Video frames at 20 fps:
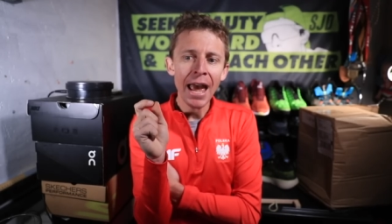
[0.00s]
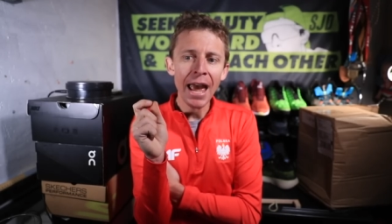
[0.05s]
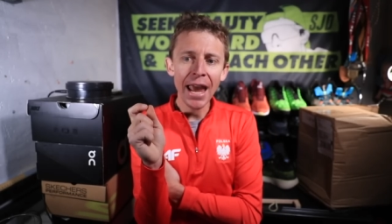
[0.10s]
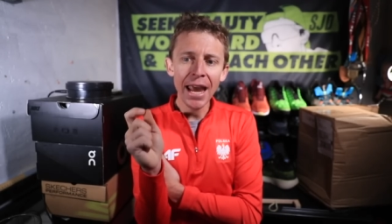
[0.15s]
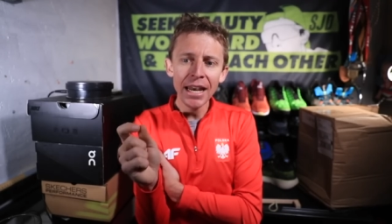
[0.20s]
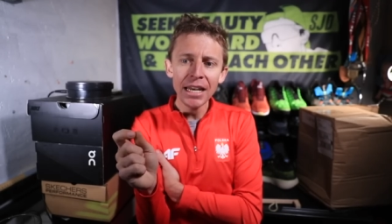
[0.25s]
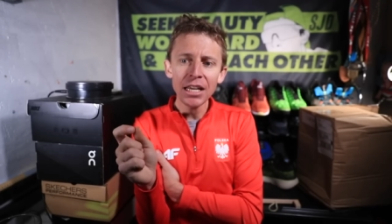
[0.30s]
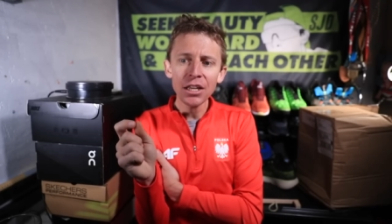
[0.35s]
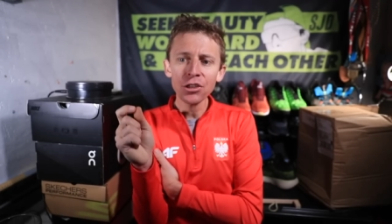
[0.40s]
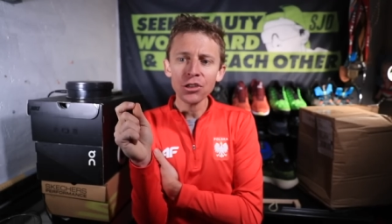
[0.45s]

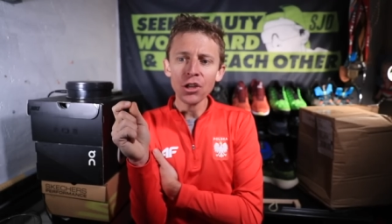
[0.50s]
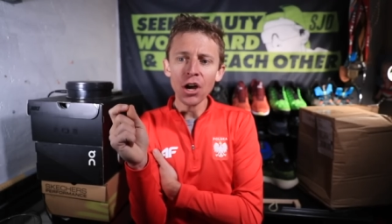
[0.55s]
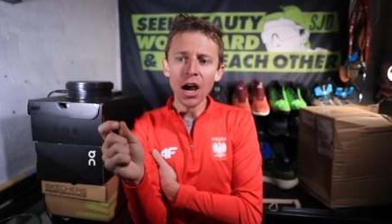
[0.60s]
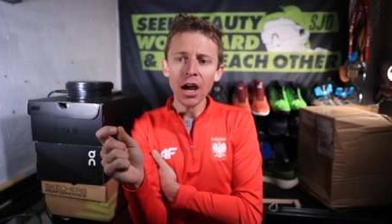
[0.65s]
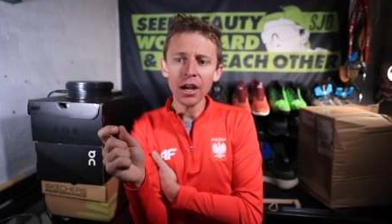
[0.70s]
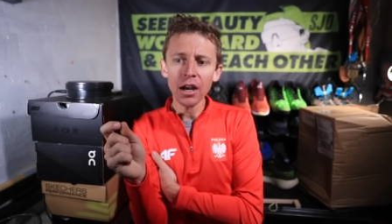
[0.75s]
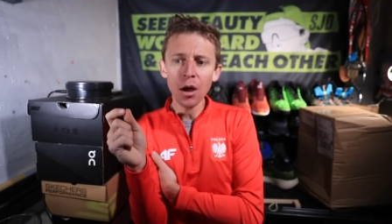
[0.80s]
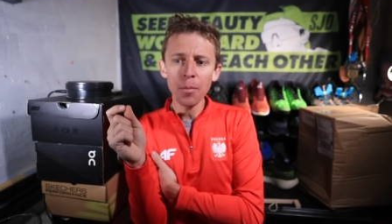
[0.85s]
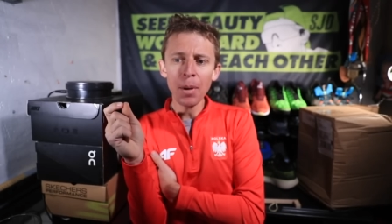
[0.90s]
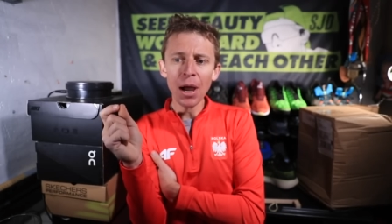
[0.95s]
any
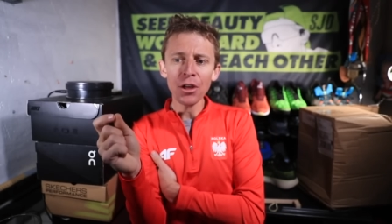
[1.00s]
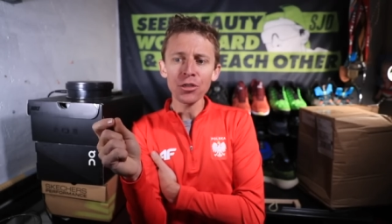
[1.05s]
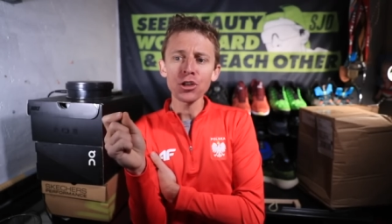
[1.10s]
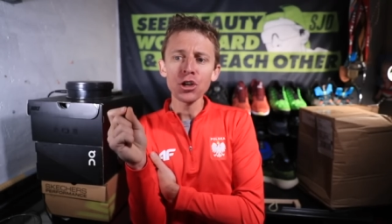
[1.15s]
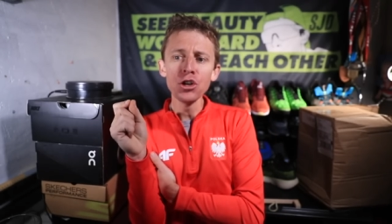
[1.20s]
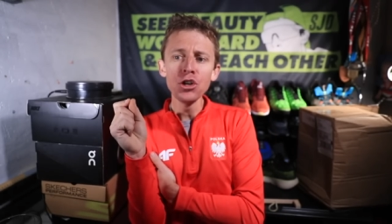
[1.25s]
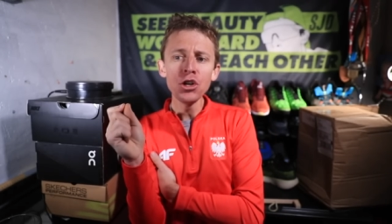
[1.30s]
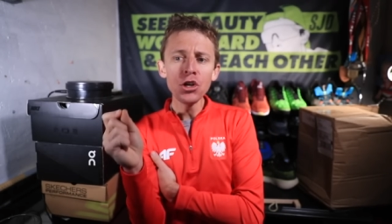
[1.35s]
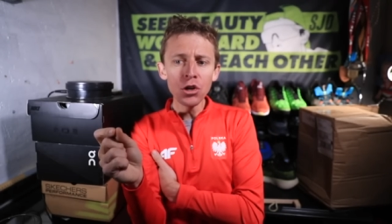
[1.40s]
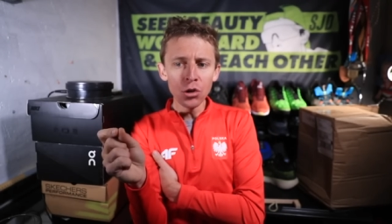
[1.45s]
thought about the
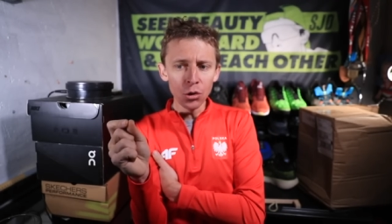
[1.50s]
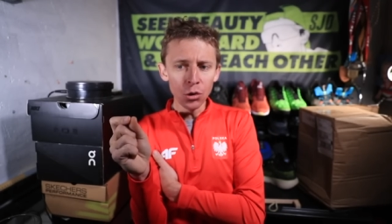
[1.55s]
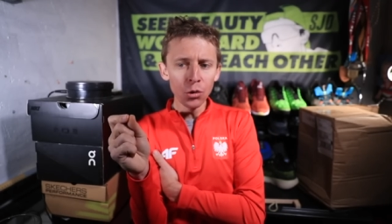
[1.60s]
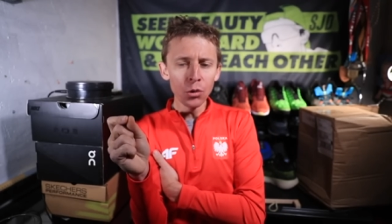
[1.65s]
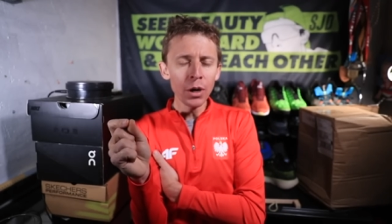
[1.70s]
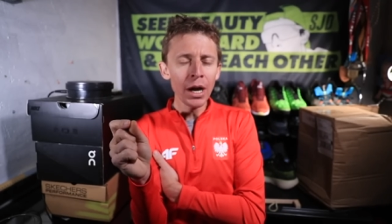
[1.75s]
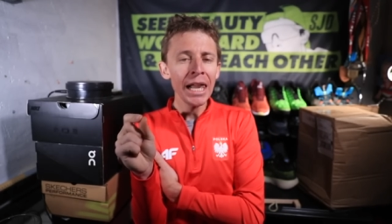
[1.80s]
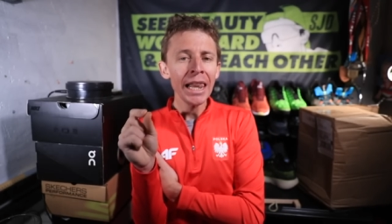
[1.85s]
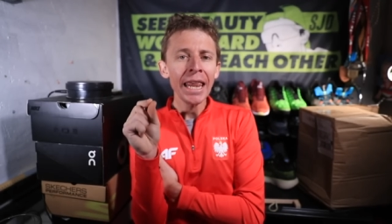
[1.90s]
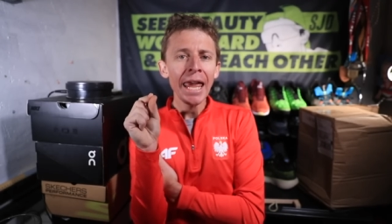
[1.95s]

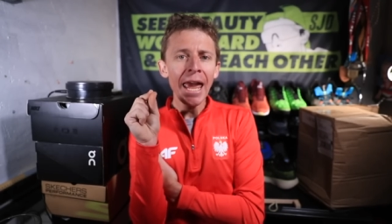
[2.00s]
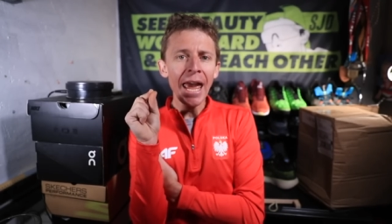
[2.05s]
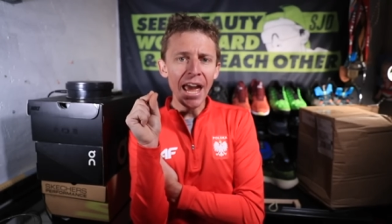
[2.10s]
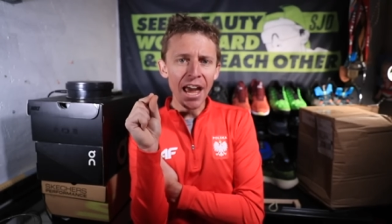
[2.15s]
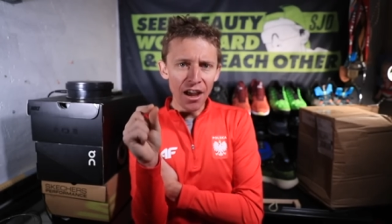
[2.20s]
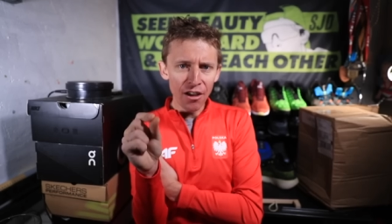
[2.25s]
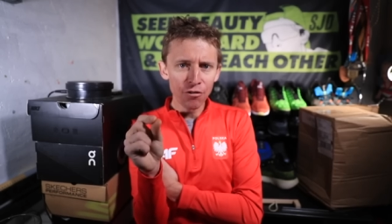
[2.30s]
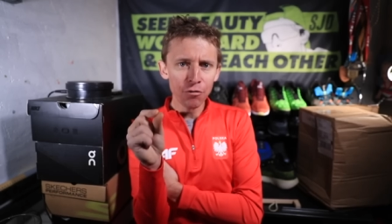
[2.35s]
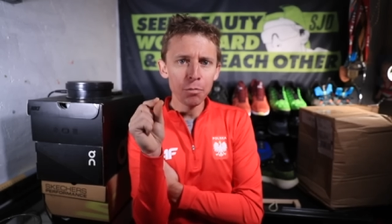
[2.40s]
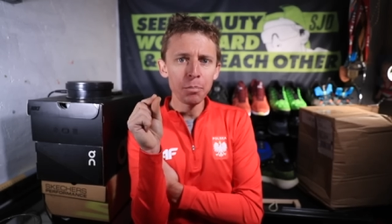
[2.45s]
new
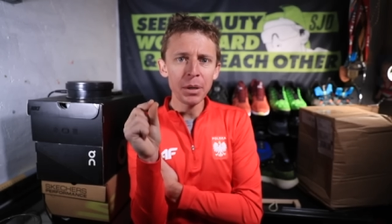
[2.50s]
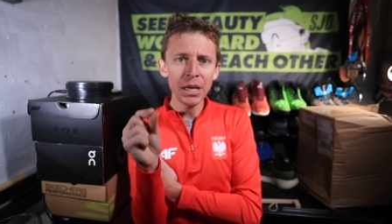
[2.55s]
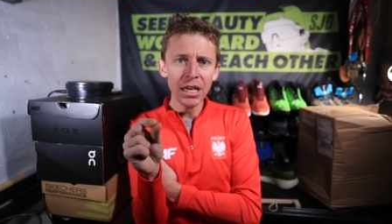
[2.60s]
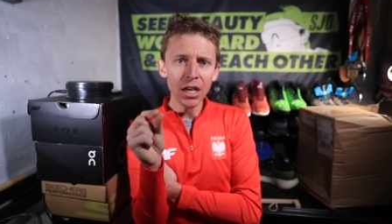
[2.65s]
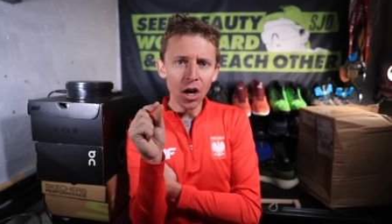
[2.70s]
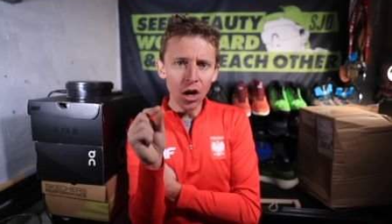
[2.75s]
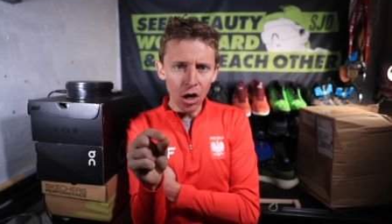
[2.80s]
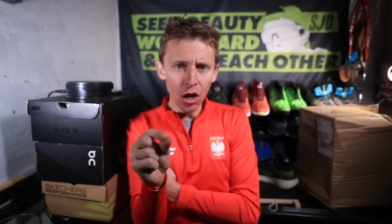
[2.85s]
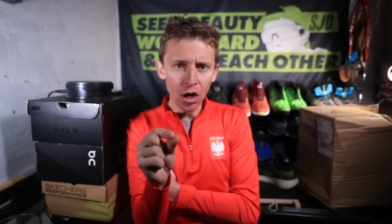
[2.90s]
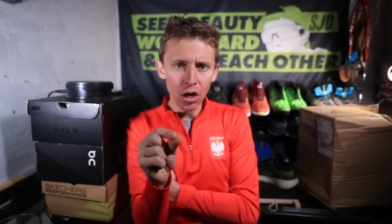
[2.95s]
F B
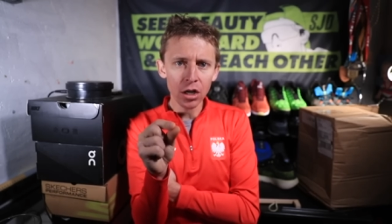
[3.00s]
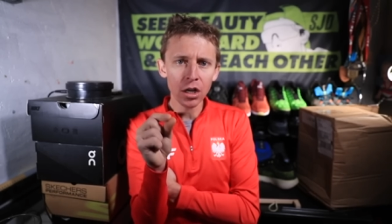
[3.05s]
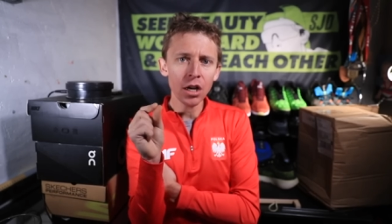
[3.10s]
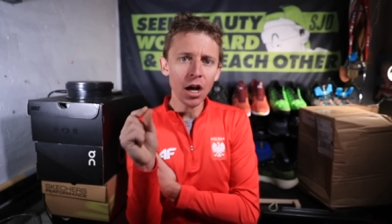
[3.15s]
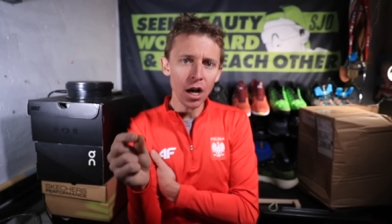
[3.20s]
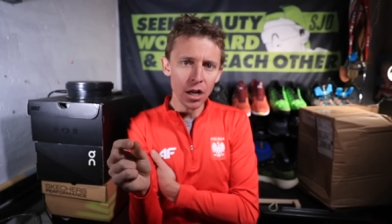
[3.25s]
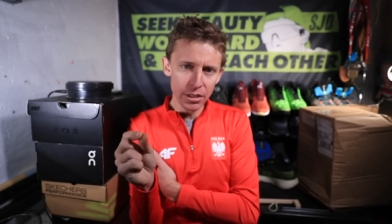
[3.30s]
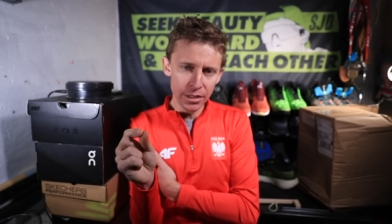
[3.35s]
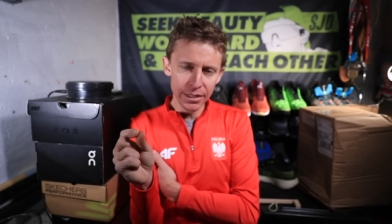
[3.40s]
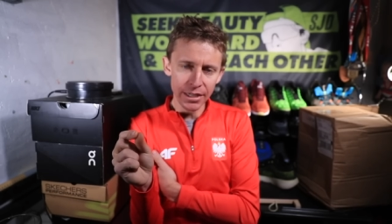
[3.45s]
R
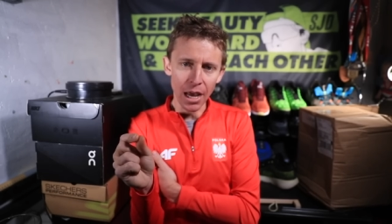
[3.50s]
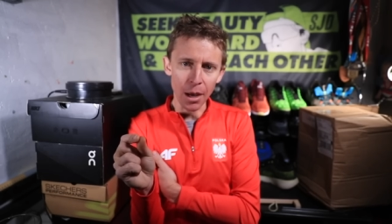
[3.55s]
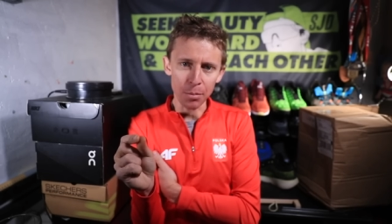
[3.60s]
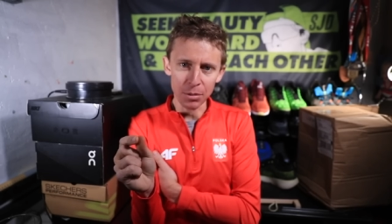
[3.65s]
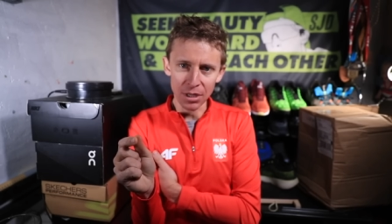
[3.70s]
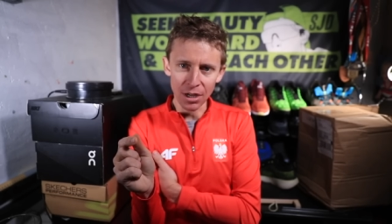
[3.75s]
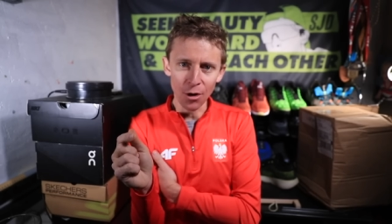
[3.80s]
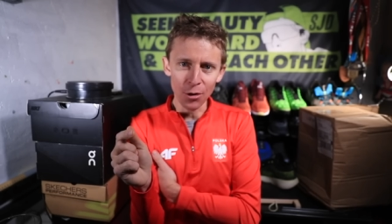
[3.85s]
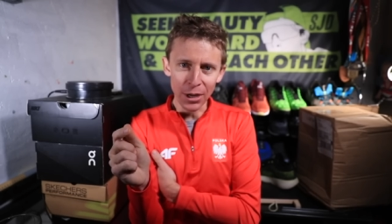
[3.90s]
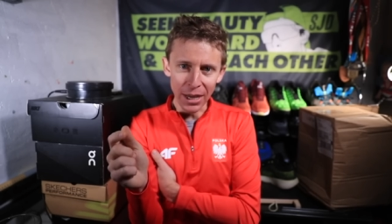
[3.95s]

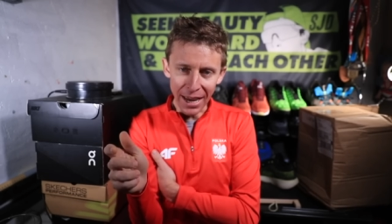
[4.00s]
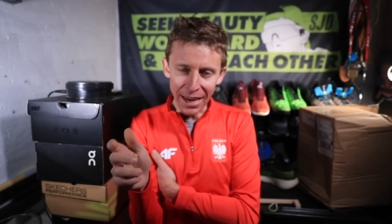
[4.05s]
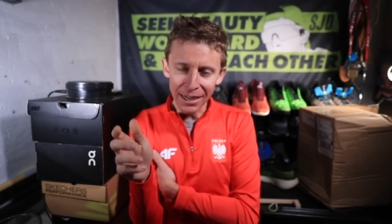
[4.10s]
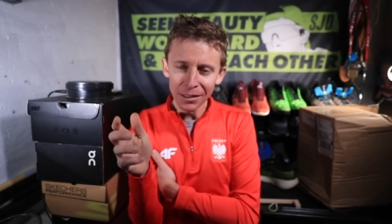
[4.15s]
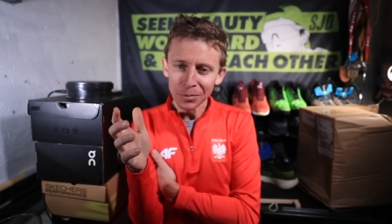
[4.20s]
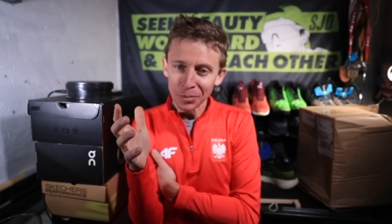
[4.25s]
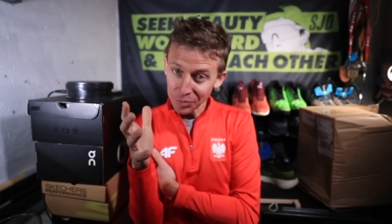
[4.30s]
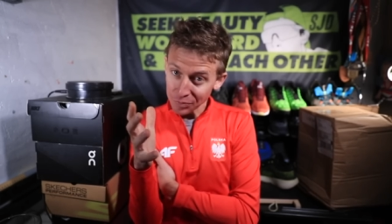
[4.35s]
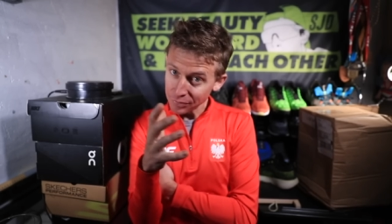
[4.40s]
concept? Okay,